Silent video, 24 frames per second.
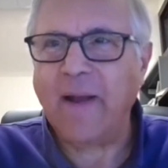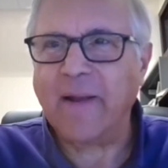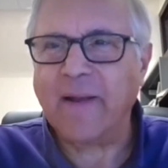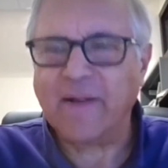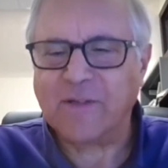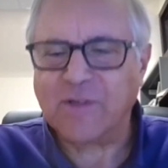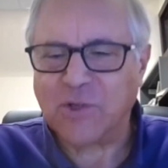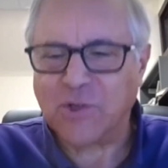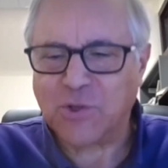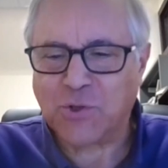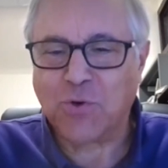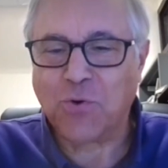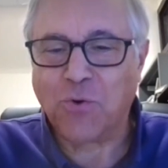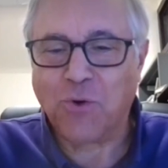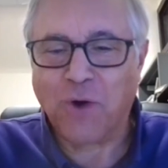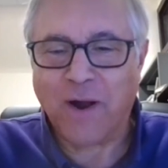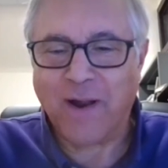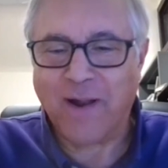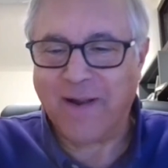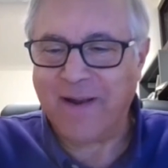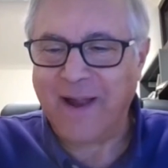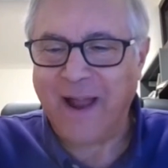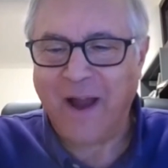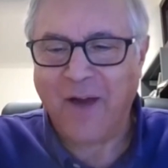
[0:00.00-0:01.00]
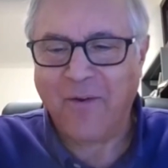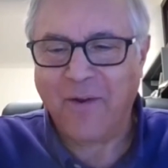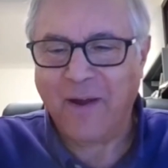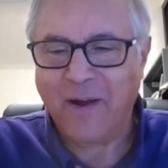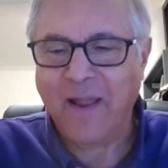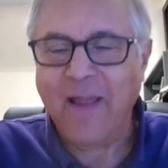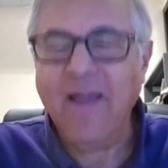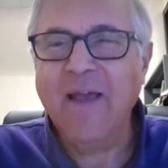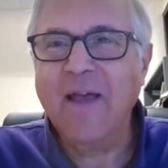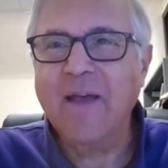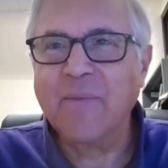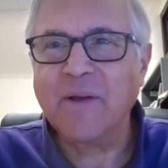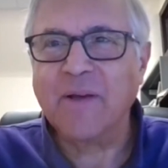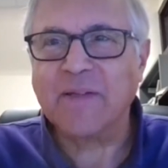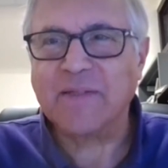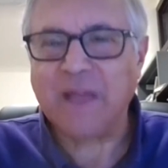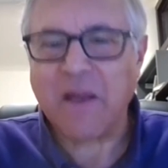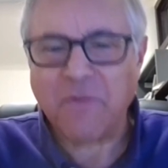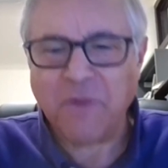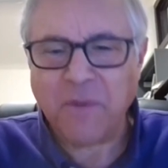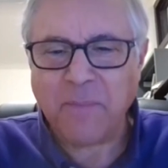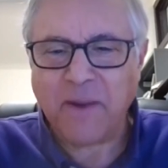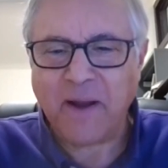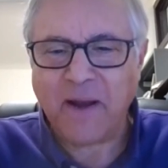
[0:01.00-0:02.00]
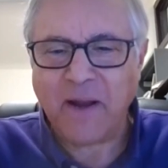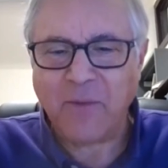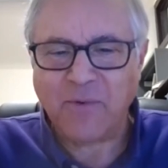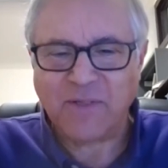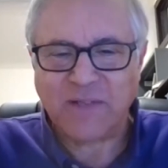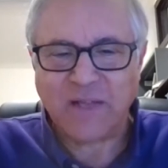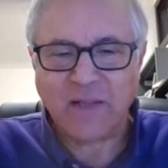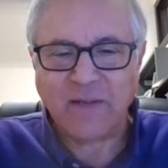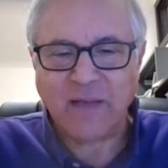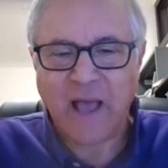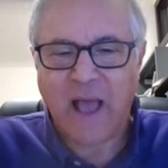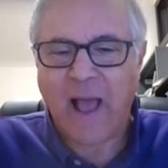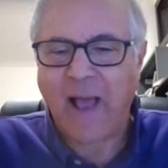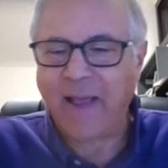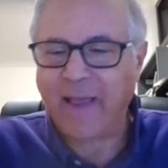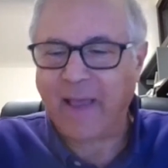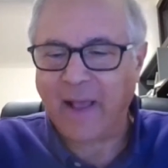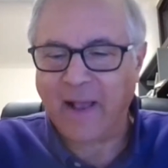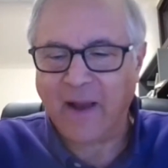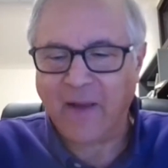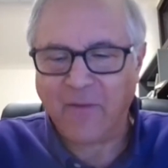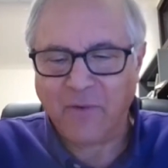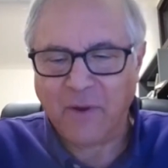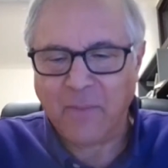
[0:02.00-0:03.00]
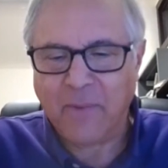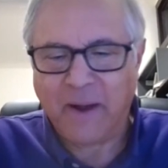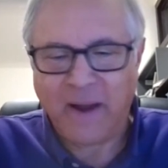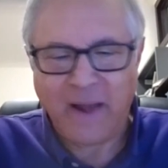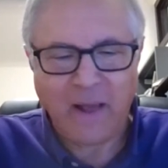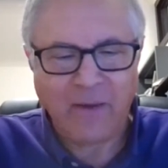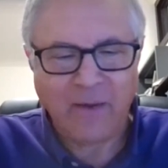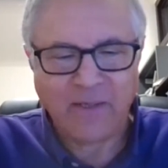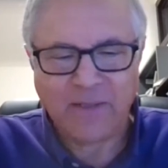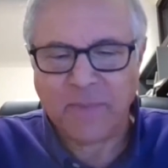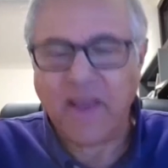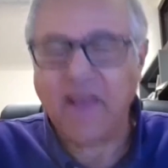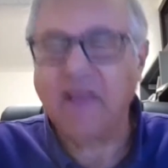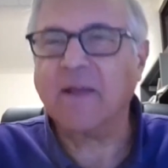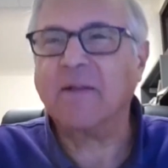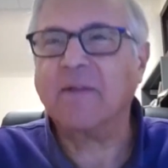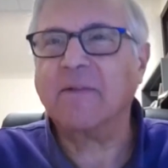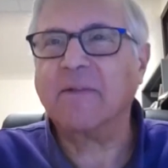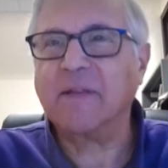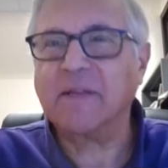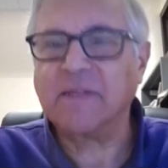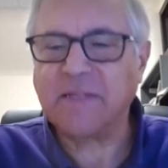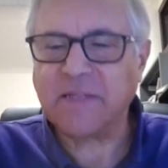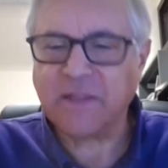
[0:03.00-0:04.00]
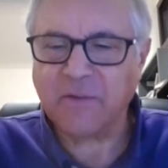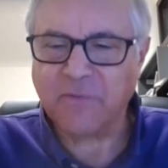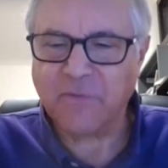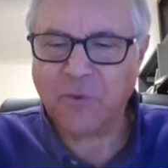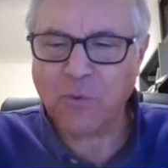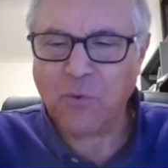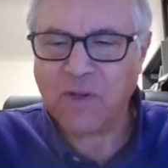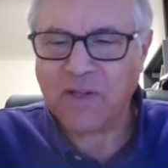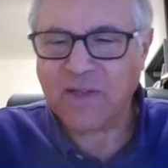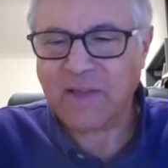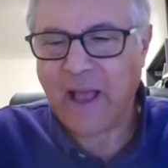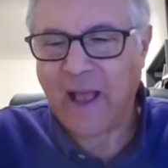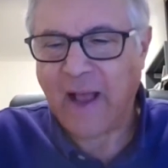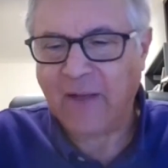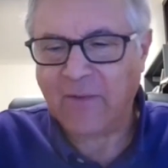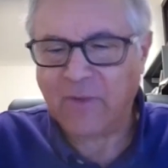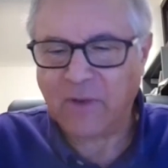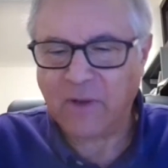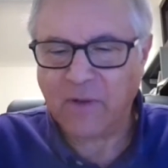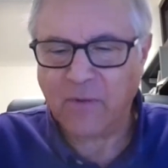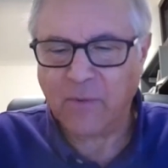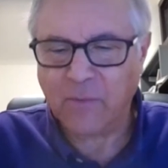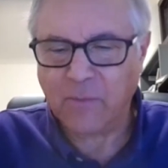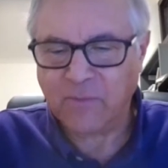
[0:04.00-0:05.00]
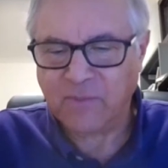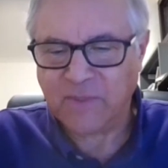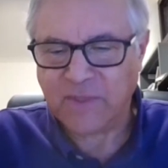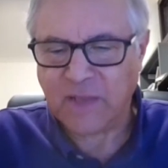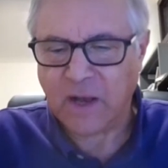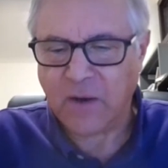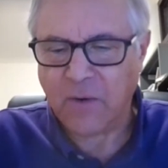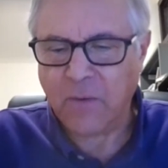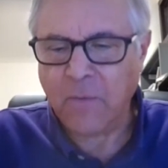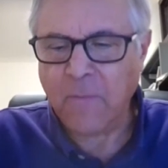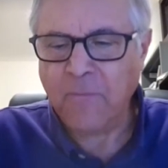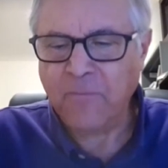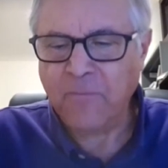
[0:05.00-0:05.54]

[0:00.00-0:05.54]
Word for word: extraordinary because everybody was attacking everybody. I was making a list of who attacked whom. So